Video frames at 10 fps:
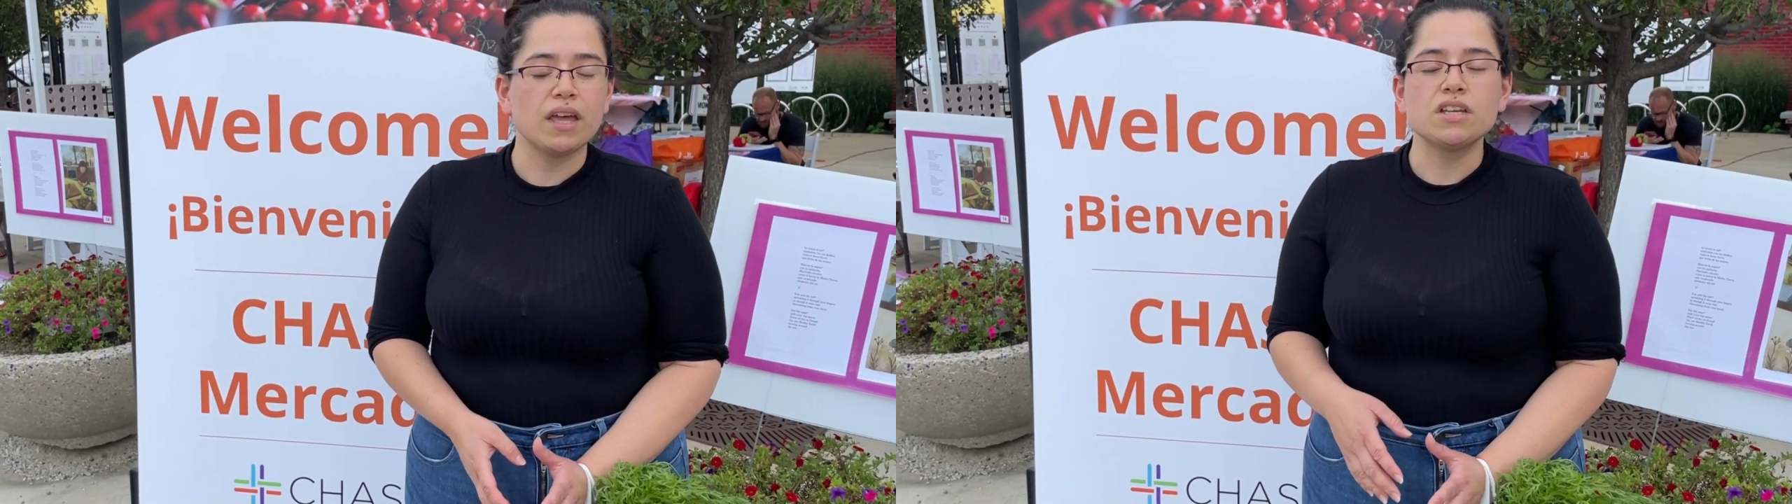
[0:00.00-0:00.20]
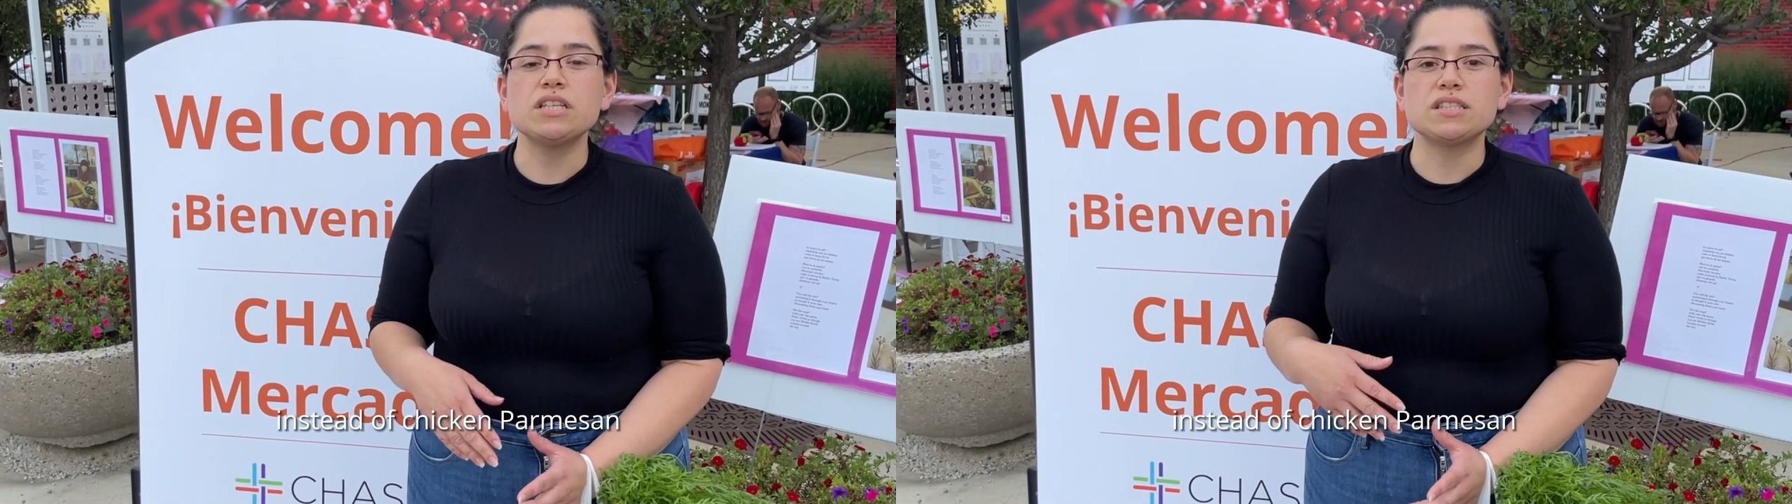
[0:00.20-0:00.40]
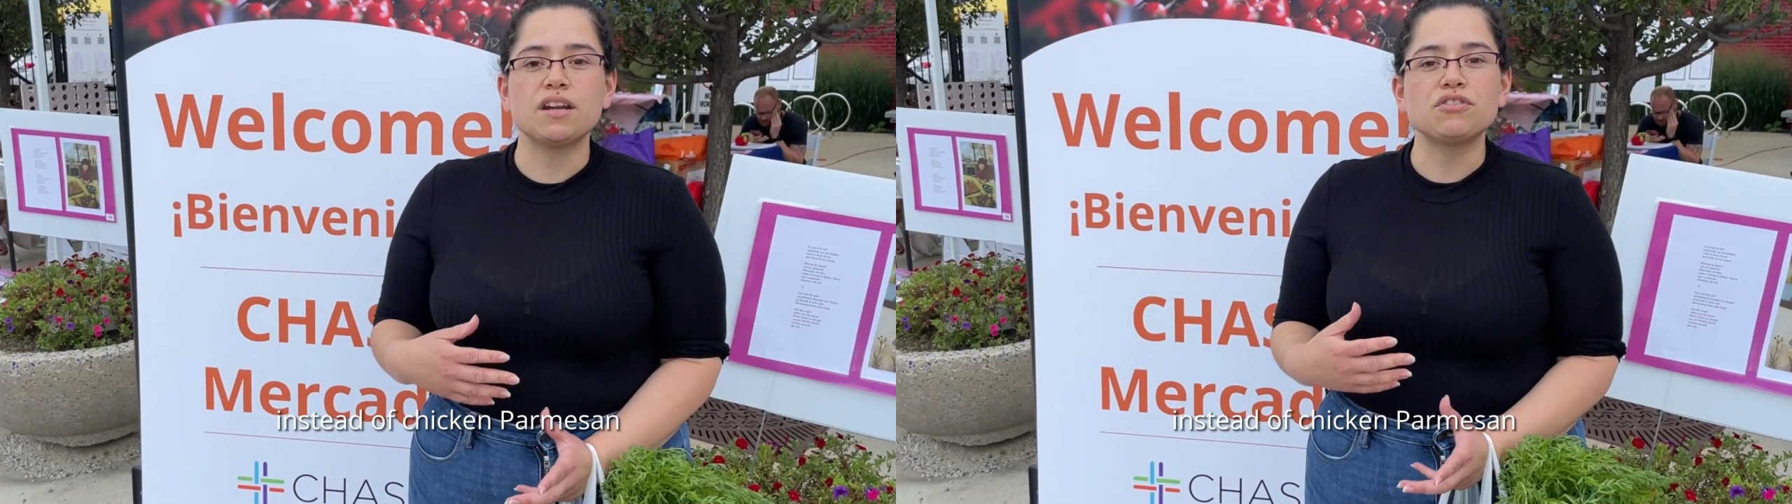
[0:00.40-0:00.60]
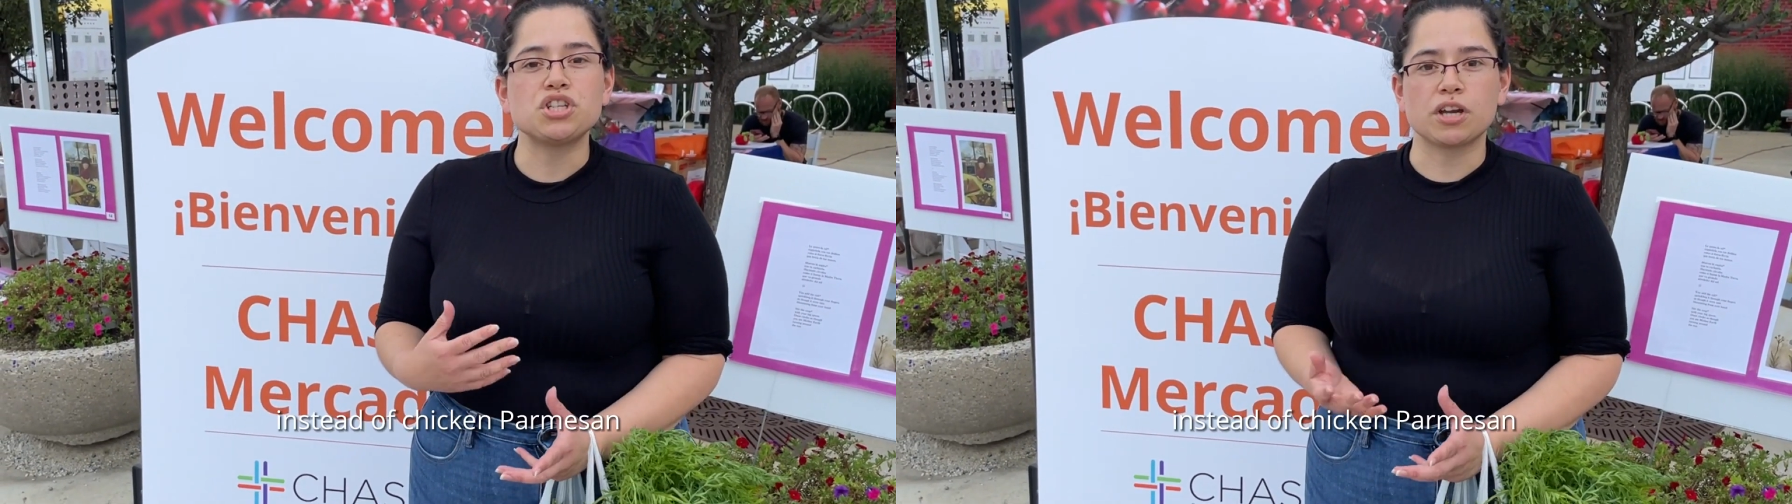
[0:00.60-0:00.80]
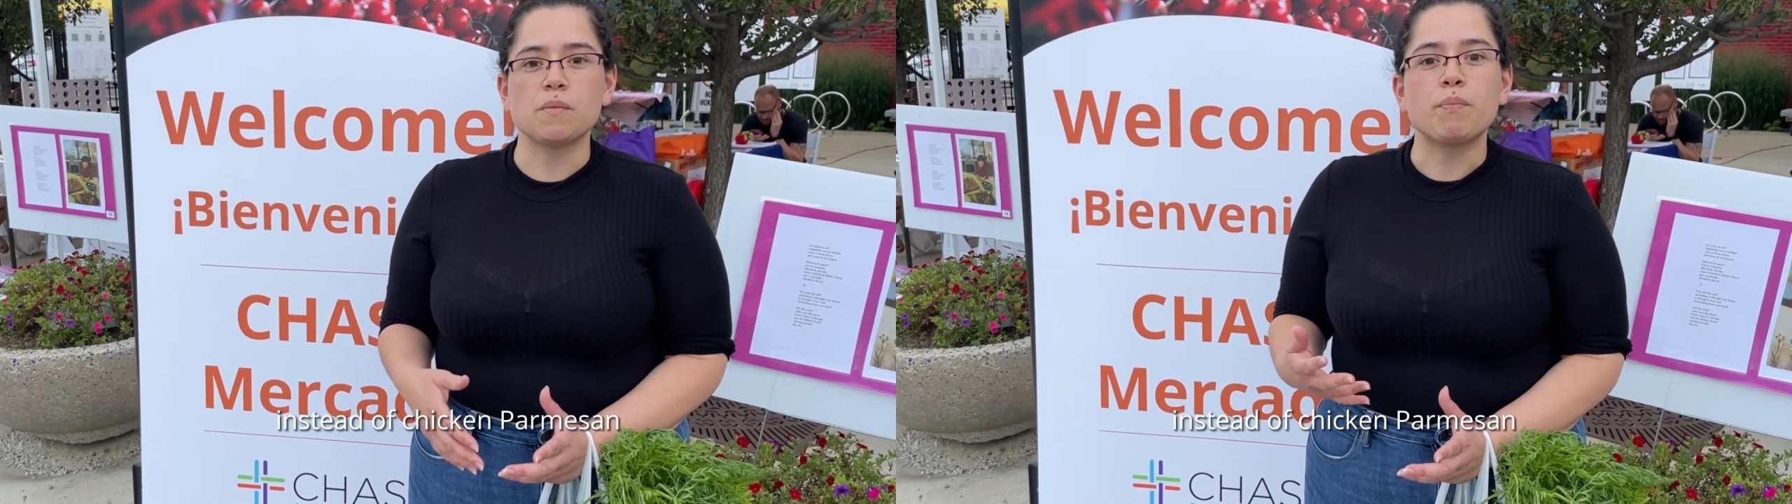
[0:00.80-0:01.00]
instead of
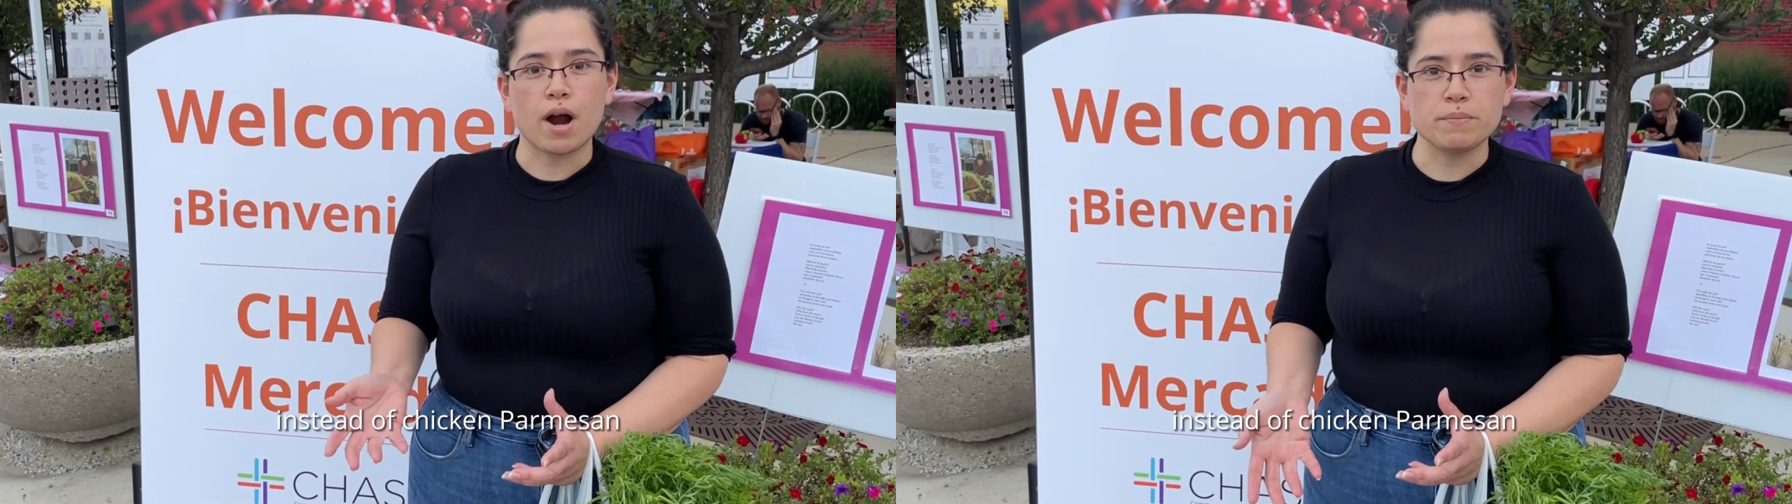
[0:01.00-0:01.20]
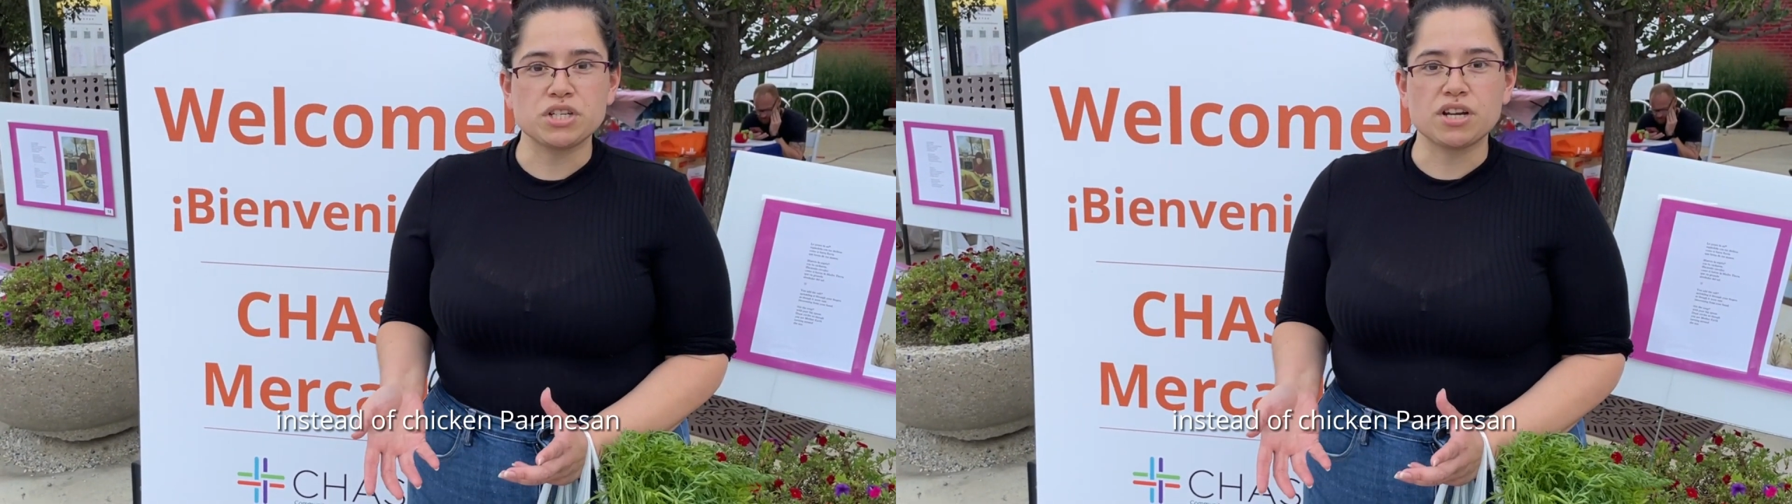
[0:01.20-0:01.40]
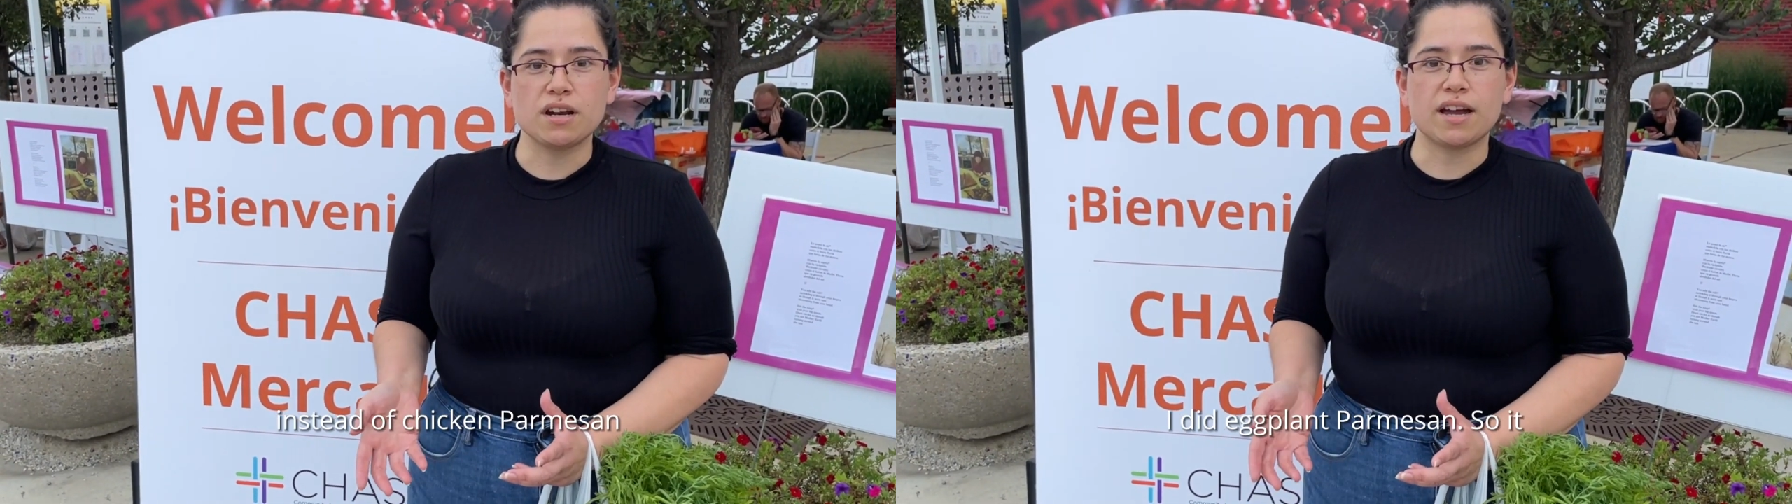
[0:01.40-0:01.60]
chicken parmesan,